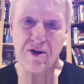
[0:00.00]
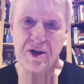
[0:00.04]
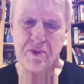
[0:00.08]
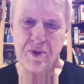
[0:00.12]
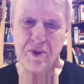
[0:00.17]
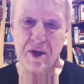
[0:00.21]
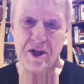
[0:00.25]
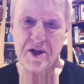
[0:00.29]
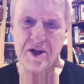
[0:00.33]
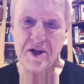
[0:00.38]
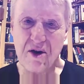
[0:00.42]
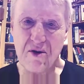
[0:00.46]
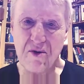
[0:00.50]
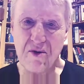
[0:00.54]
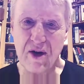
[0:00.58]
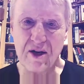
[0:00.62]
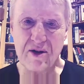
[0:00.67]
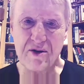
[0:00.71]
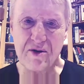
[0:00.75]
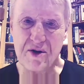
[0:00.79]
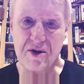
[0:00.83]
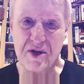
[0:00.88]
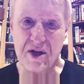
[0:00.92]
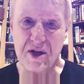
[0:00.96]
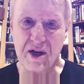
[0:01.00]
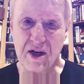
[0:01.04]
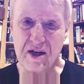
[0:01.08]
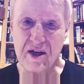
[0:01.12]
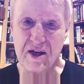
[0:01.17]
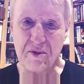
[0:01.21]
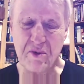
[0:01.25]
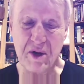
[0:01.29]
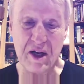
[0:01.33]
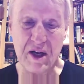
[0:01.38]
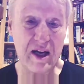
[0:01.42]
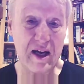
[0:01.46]
been so interesting
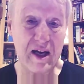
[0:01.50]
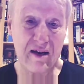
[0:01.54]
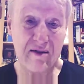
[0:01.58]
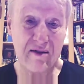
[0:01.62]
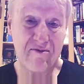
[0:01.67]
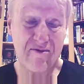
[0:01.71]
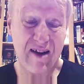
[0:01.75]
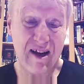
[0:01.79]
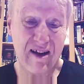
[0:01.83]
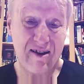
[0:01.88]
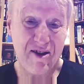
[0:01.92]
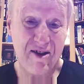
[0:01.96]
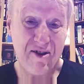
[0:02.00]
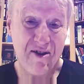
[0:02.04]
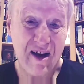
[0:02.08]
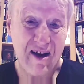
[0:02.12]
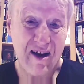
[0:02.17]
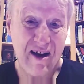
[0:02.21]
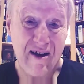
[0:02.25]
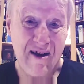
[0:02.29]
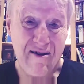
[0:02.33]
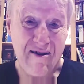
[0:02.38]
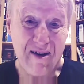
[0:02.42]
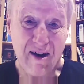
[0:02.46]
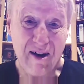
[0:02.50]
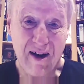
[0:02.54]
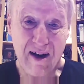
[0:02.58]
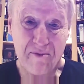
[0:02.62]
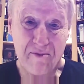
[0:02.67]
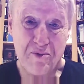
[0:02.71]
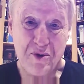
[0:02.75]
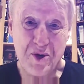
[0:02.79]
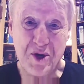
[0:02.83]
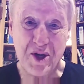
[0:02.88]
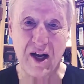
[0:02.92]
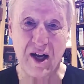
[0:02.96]
to me. And you can hear it.
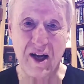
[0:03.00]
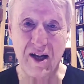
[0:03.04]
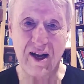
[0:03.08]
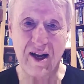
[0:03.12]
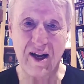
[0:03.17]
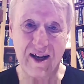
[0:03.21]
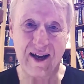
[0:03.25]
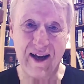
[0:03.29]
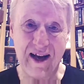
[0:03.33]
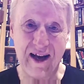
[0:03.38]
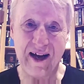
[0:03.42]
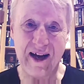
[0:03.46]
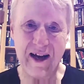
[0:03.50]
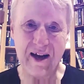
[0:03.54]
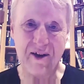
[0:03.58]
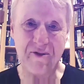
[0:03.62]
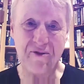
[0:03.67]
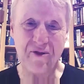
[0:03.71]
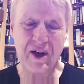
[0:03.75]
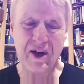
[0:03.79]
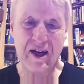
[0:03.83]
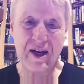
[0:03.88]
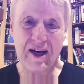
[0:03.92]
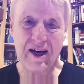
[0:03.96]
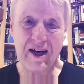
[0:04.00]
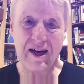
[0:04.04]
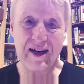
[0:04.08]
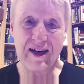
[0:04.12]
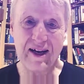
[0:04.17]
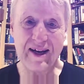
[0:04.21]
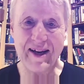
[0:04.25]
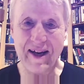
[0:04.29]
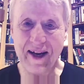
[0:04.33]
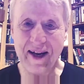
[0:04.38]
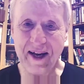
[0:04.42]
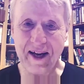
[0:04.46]
I'm still alive,
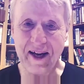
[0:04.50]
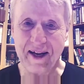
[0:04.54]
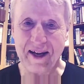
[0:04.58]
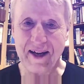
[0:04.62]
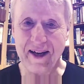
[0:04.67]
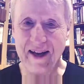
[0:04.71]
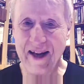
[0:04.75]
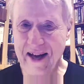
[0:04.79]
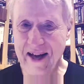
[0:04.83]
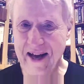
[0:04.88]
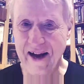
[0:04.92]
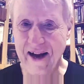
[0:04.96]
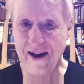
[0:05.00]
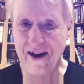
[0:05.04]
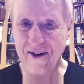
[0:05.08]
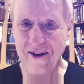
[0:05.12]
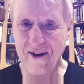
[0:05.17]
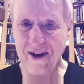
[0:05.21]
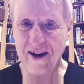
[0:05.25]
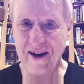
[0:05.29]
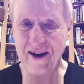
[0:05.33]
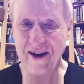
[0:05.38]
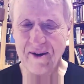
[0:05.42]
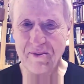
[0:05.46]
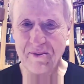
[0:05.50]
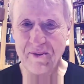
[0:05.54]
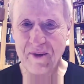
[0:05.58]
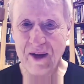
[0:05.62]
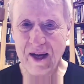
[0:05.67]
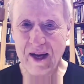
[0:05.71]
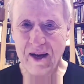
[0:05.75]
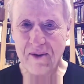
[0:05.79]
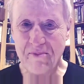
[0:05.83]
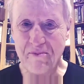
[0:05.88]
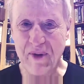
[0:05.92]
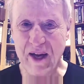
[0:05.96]
kicking now,
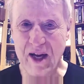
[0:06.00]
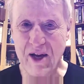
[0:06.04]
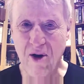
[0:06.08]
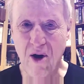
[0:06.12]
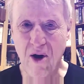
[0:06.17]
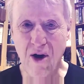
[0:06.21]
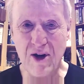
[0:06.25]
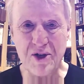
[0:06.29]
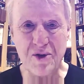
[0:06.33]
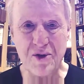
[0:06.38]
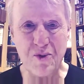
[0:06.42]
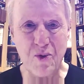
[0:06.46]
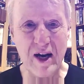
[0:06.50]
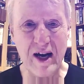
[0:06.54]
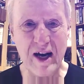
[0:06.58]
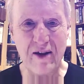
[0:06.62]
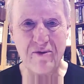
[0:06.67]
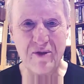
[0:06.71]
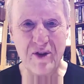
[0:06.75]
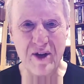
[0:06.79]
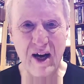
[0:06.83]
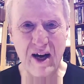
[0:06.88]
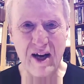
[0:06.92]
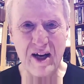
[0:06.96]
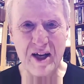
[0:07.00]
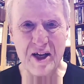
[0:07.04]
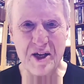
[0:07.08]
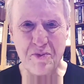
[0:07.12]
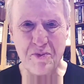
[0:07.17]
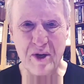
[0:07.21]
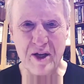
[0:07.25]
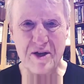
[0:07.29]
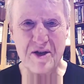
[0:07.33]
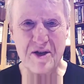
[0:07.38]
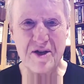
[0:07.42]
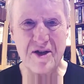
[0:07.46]
because what I've done has
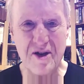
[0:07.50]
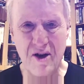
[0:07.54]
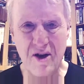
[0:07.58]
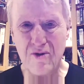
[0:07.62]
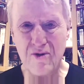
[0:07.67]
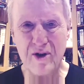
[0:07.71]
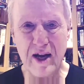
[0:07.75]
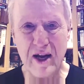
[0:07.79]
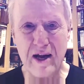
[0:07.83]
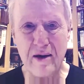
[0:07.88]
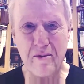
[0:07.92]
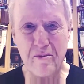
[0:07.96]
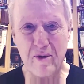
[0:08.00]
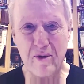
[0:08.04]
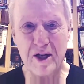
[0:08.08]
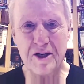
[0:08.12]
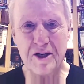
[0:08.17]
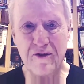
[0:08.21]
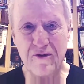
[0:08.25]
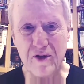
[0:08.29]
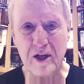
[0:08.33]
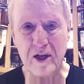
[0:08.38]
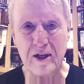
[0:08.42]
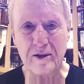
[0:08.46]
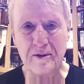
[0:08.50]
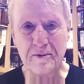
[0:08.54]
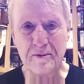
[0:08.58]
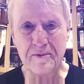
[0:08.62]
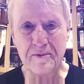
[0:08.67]
been so damn much fun.